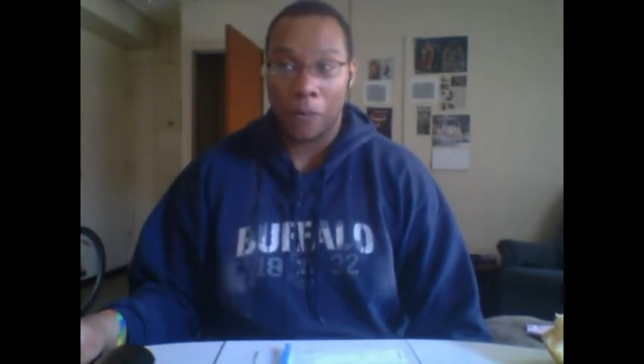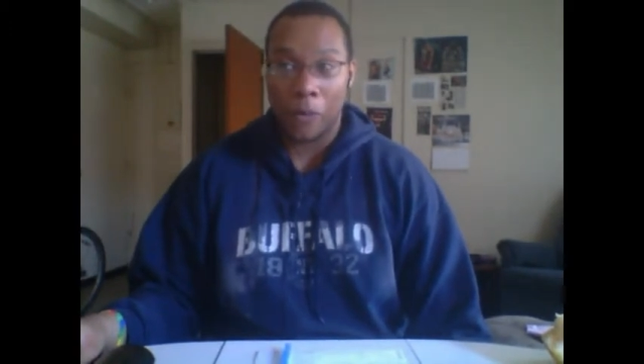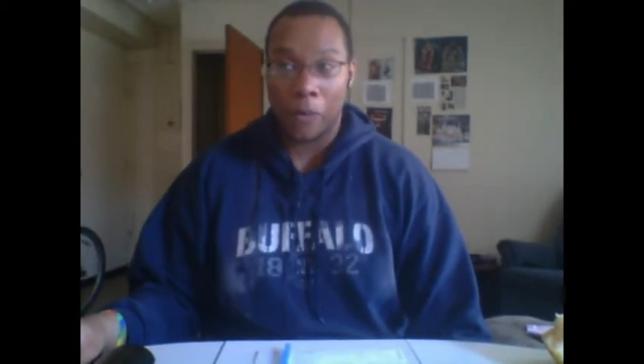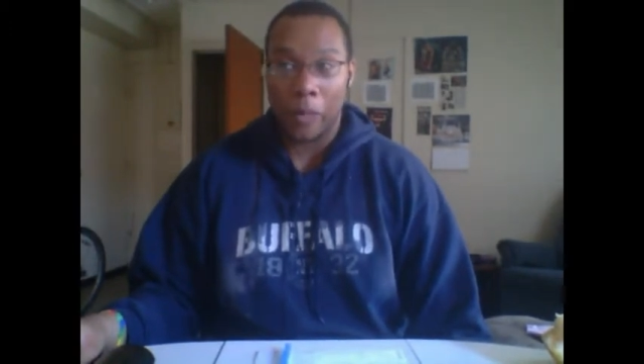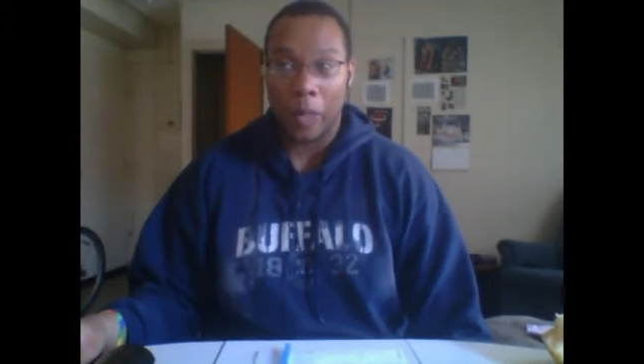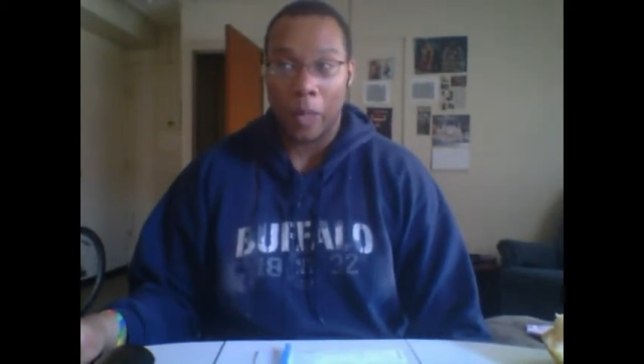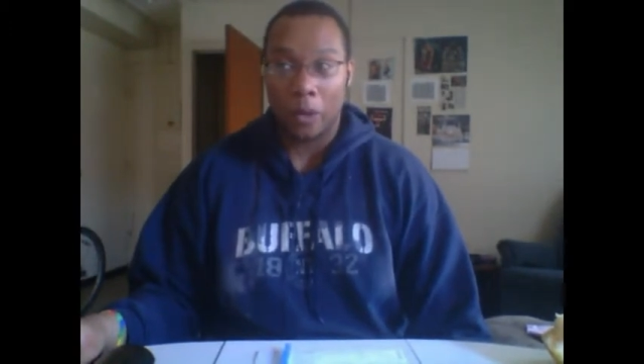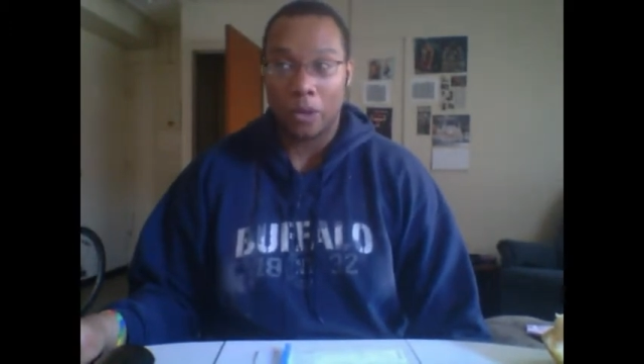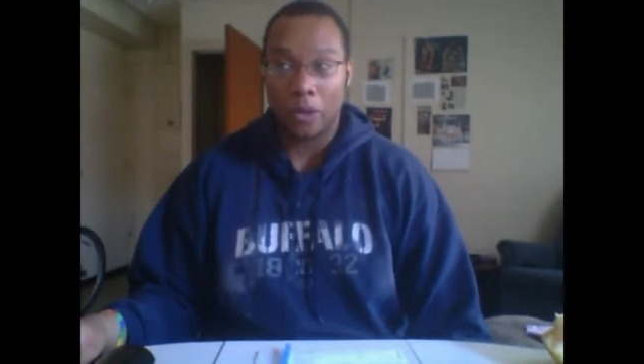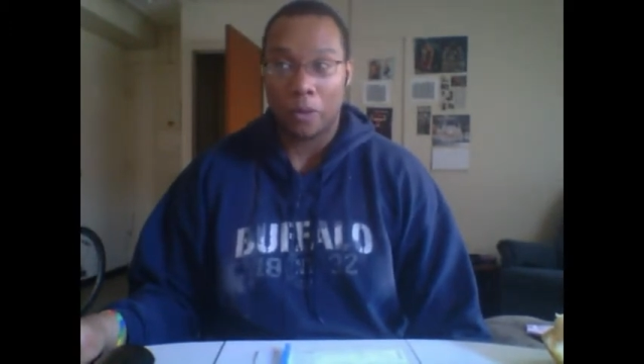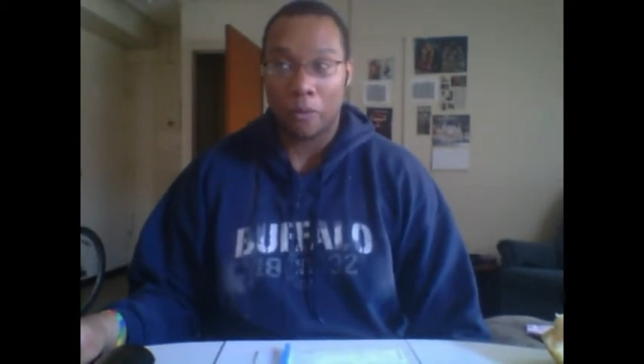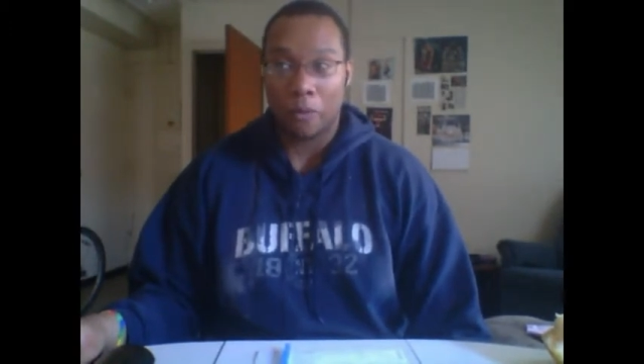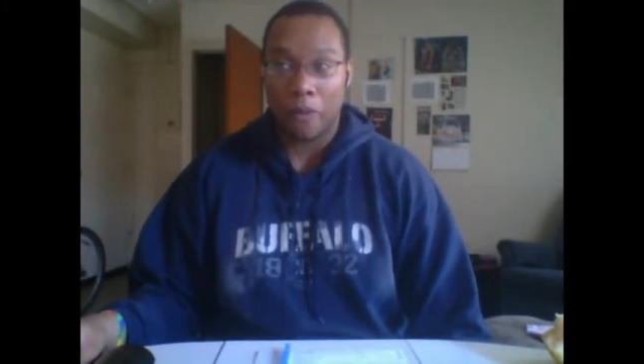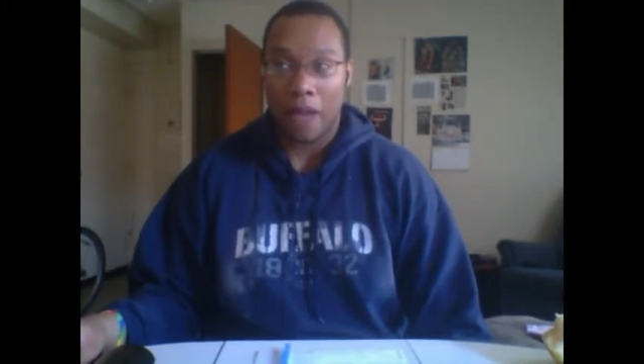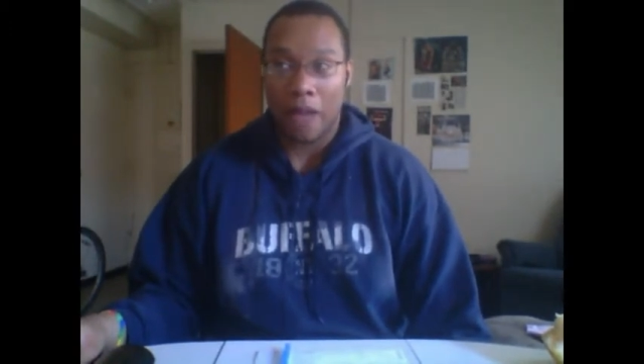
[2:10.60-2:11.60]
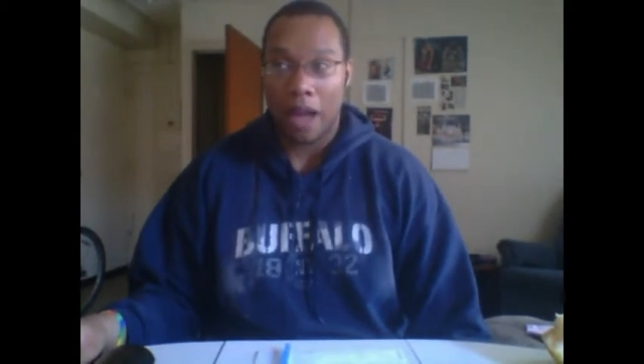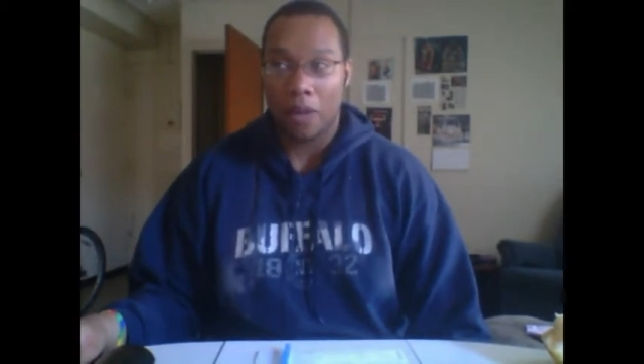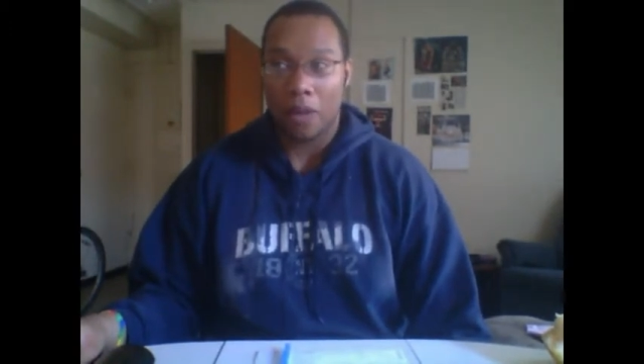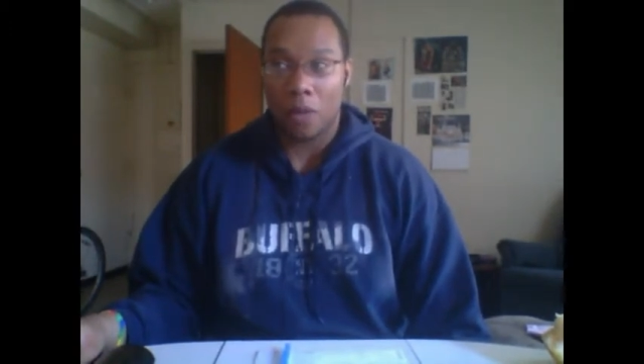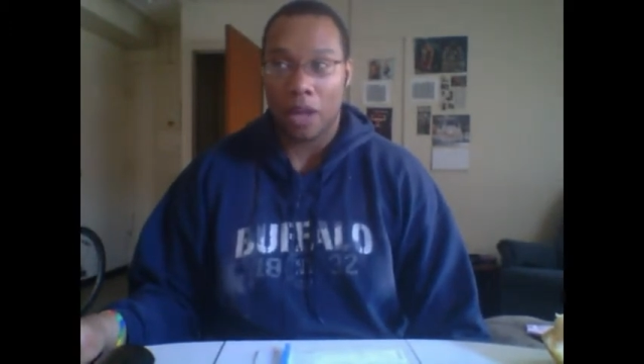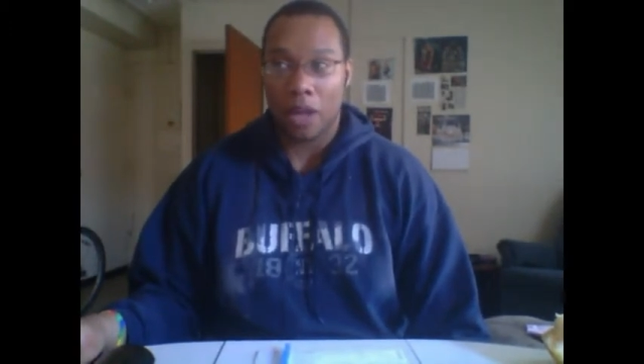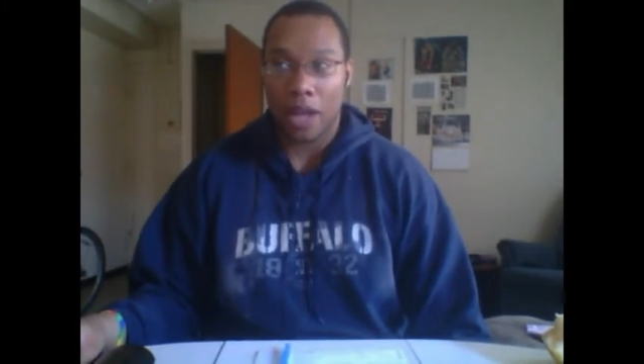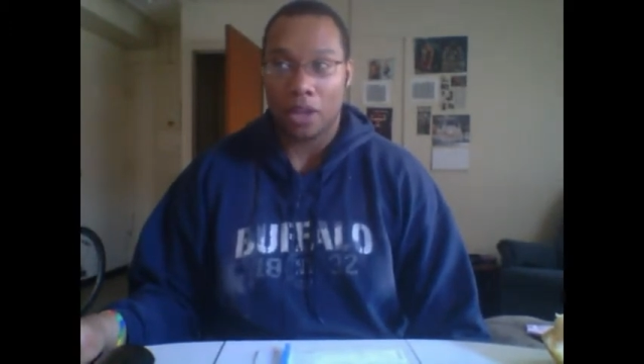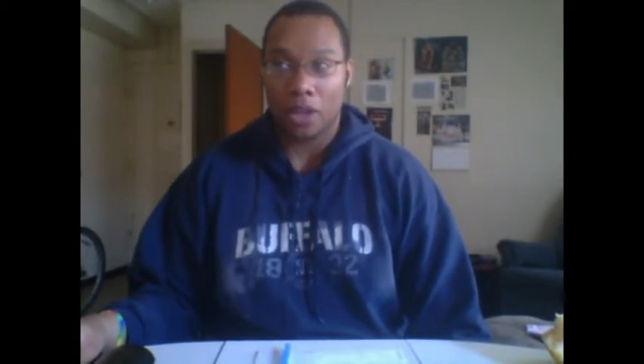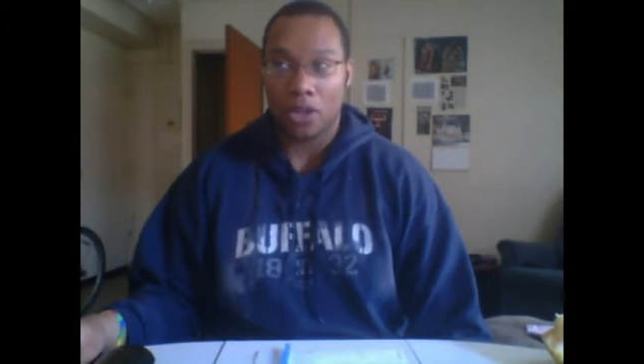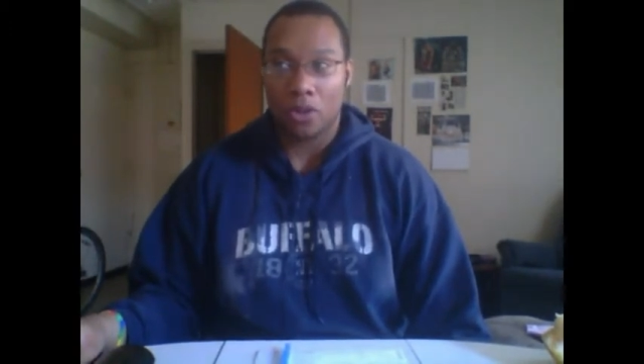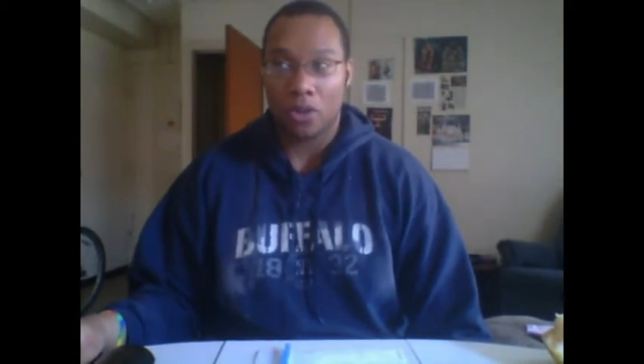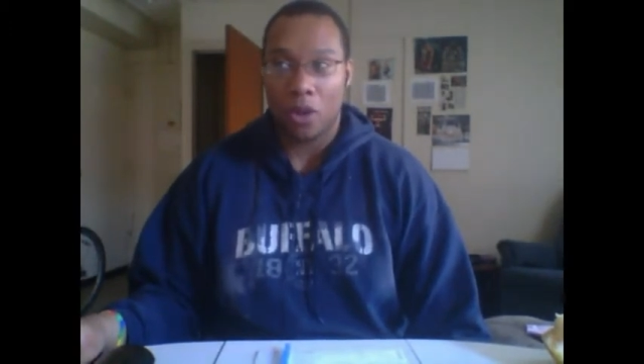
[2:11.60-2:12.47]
those kind of were like the two